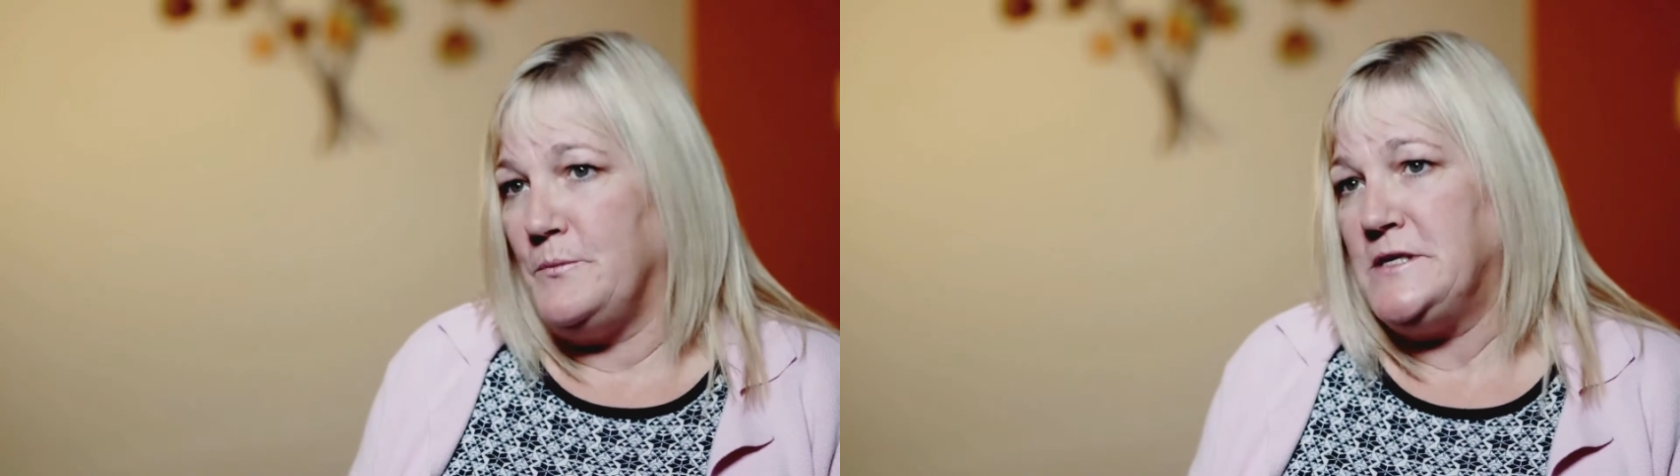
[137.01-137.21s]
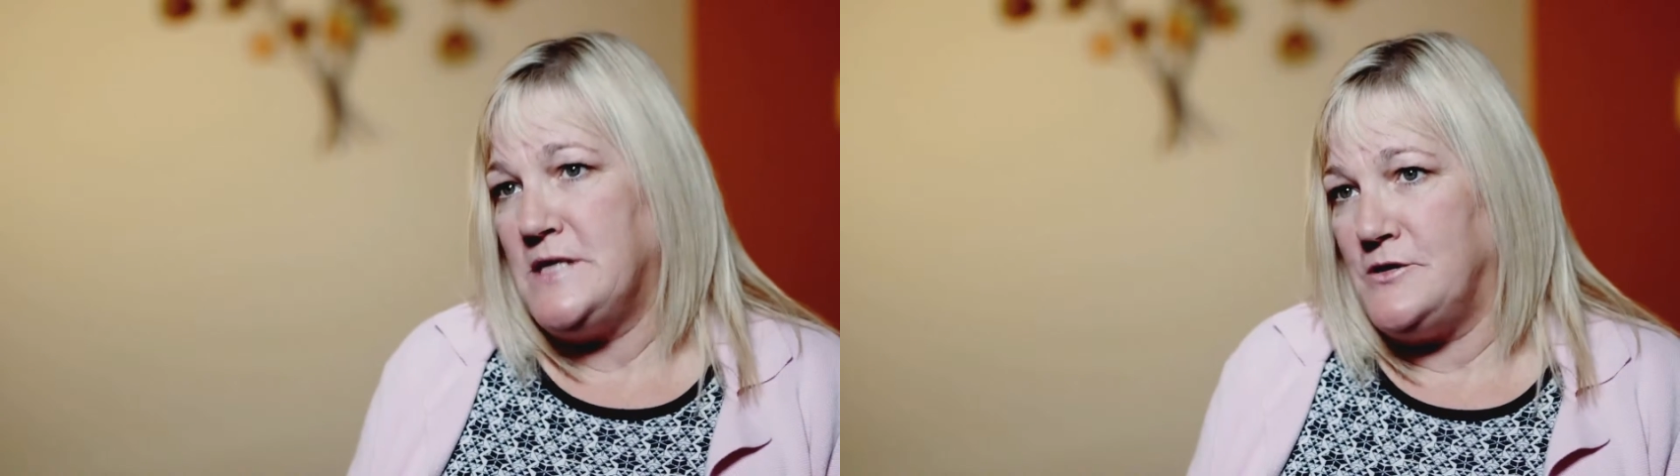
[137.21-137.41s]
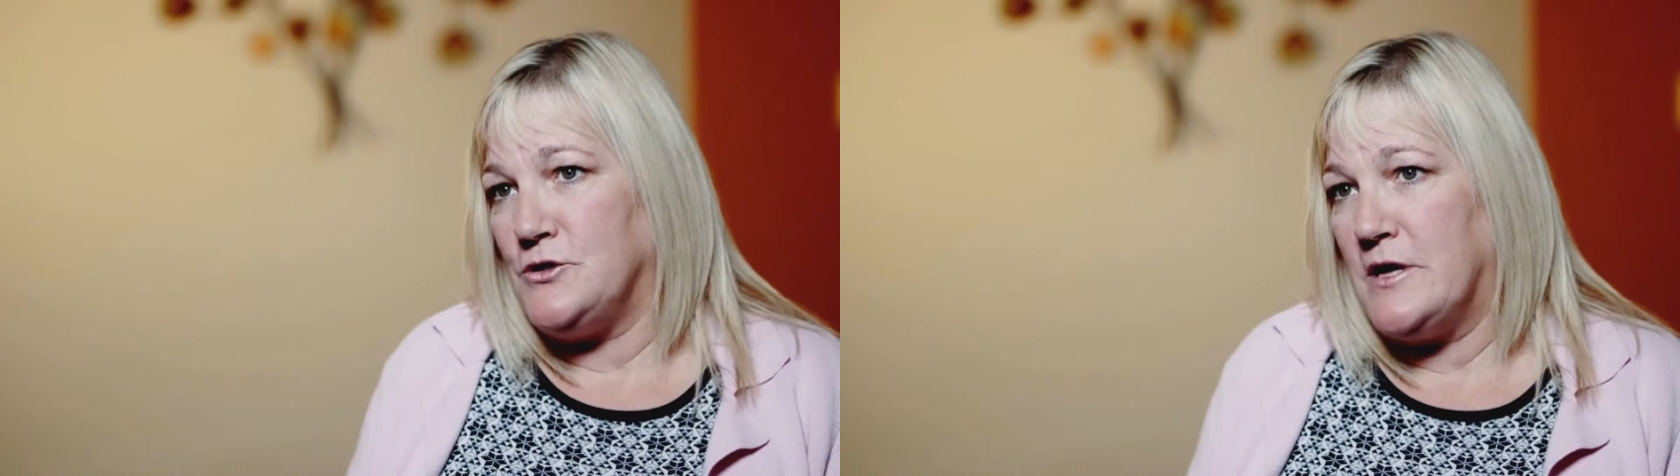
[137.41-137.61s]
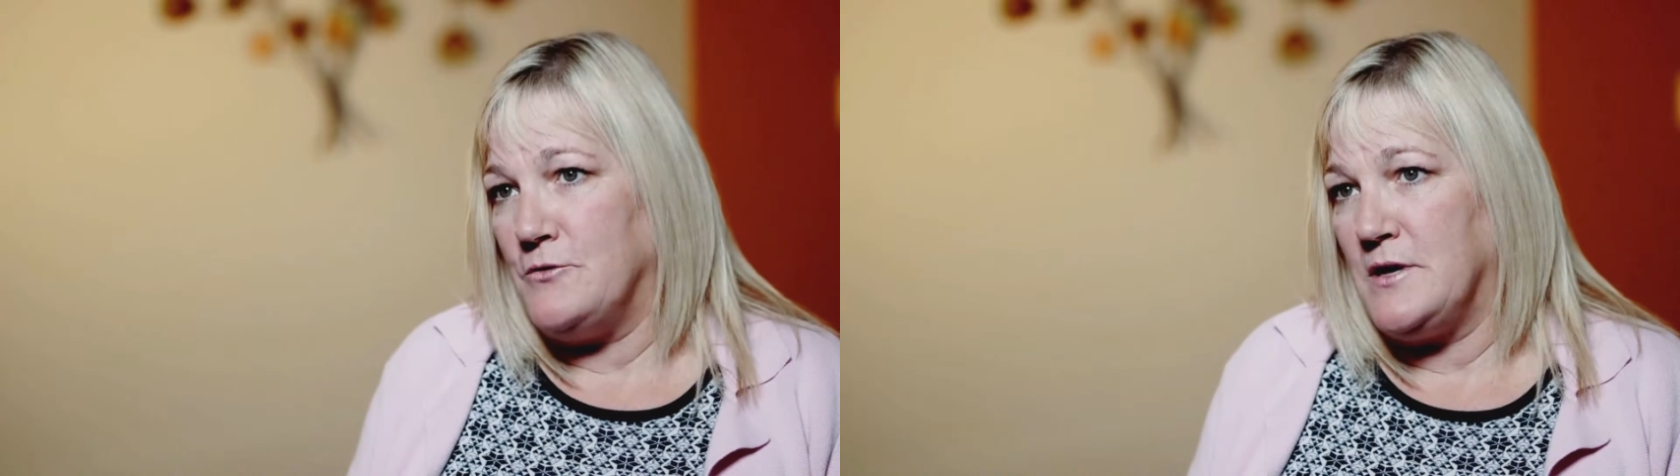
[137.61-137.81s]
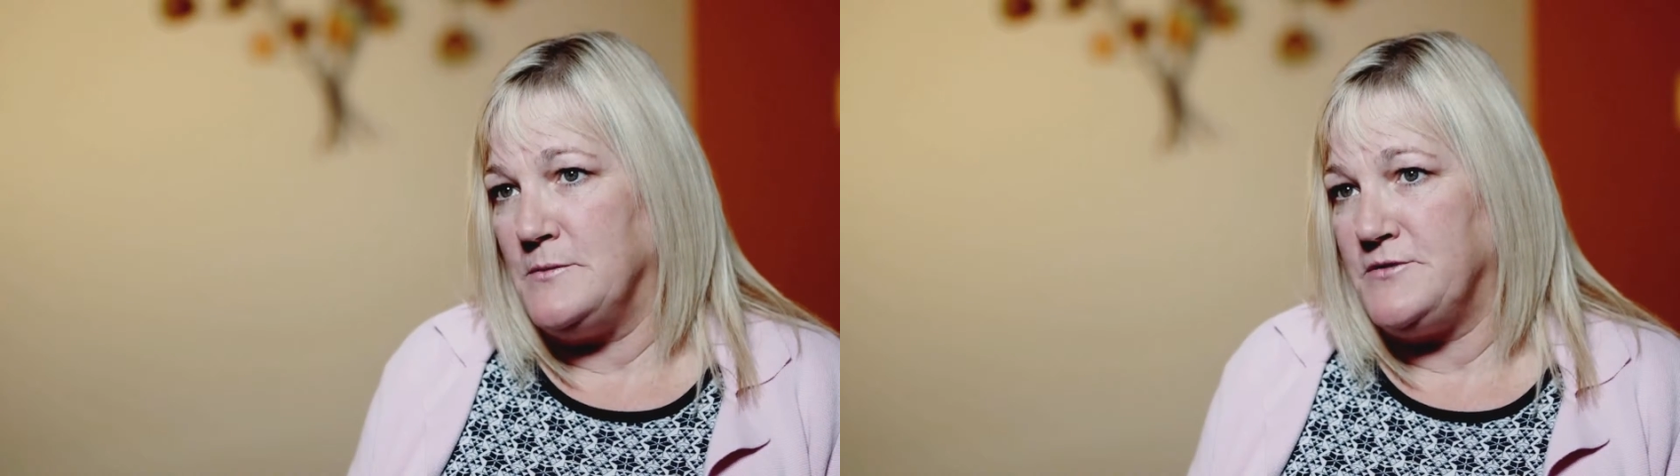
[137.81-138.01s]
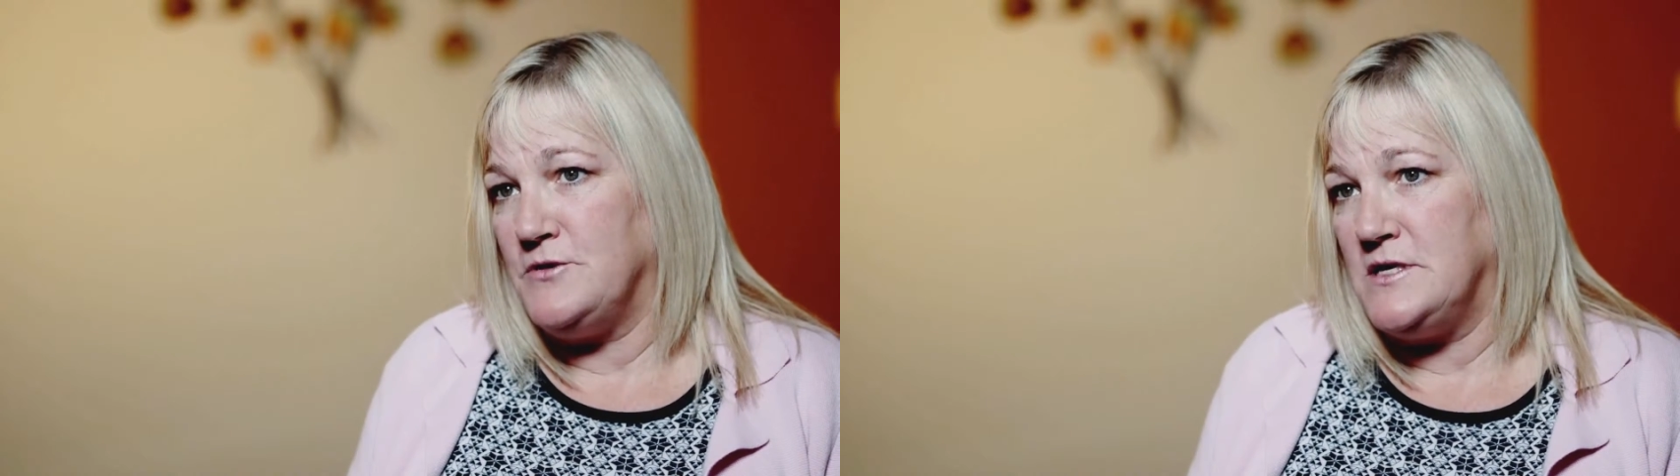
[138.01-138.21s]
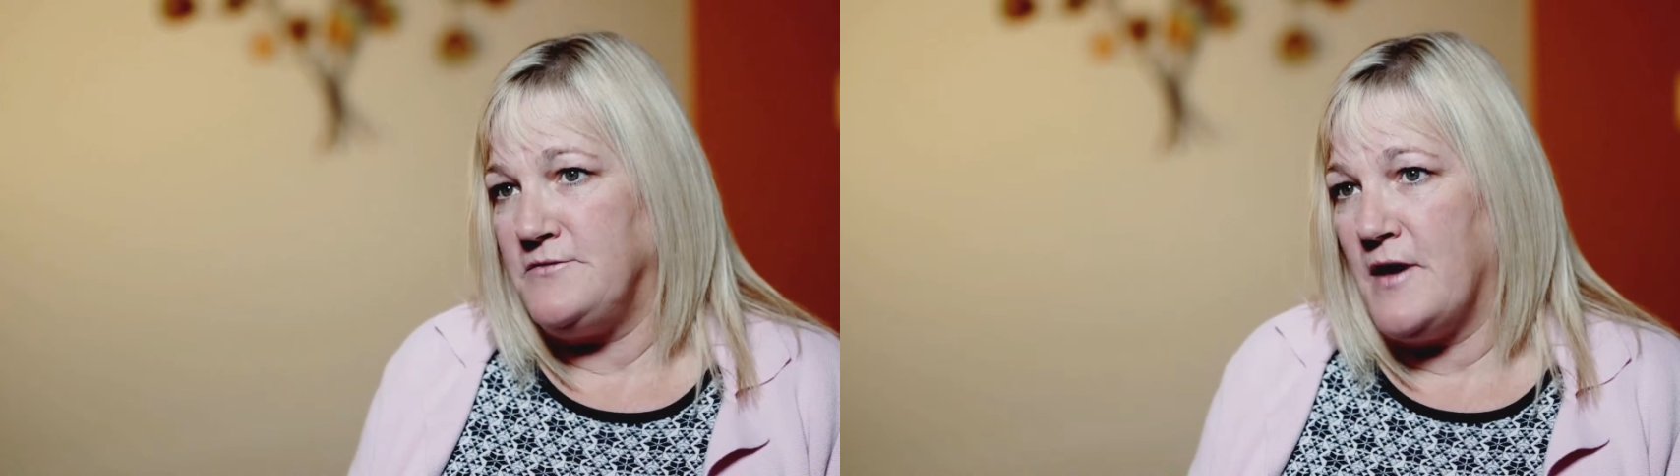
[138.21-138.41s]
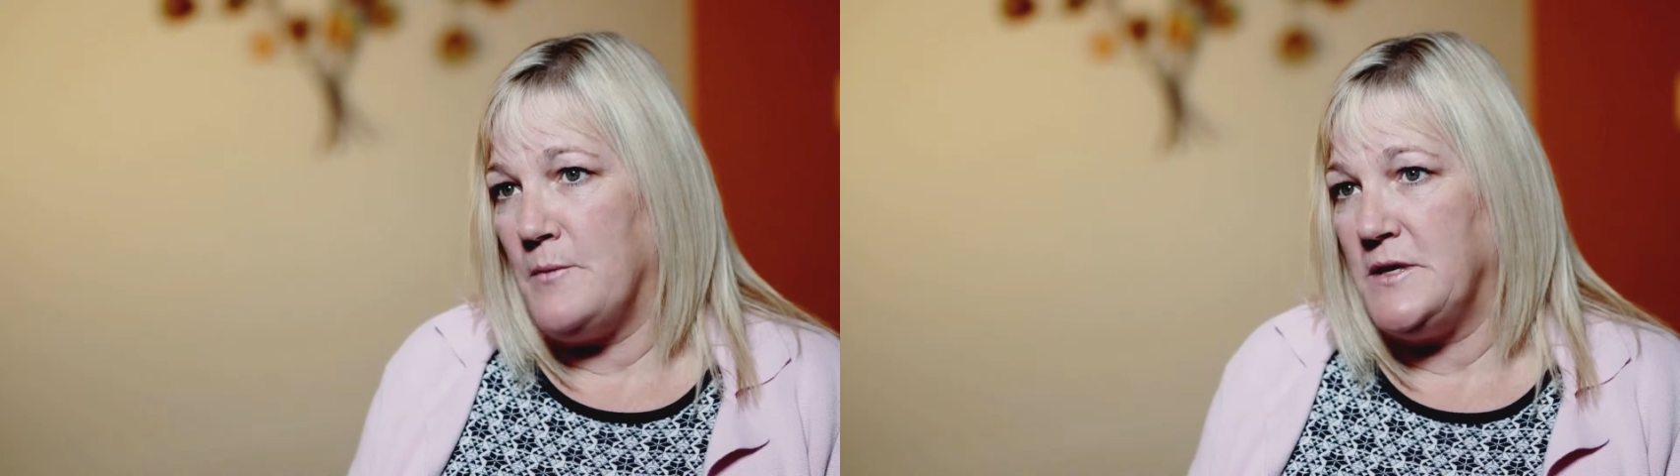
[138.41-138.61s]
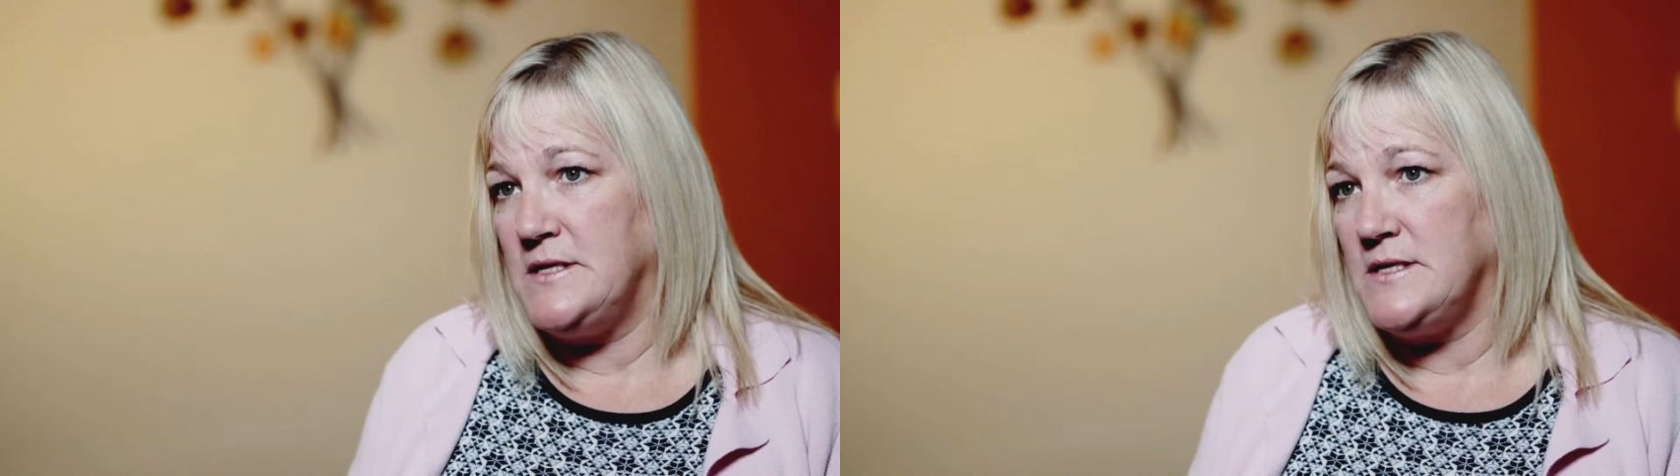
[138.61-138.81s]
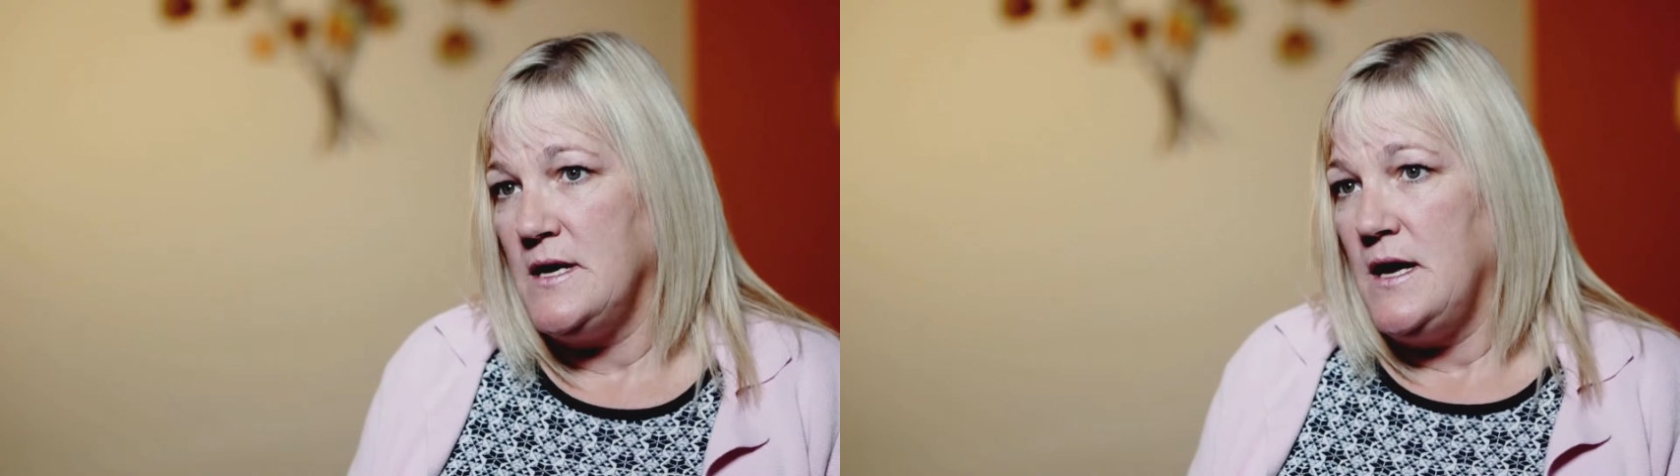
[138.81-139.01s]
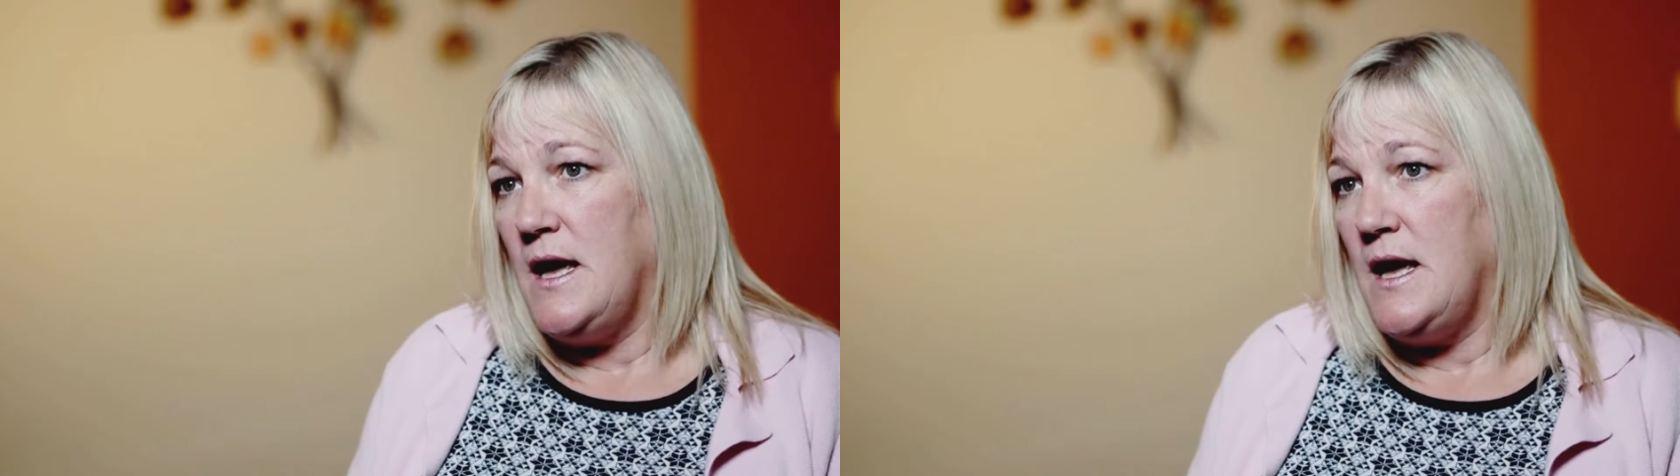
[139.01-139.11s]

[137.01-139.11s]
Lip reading: potential outcomes for these families.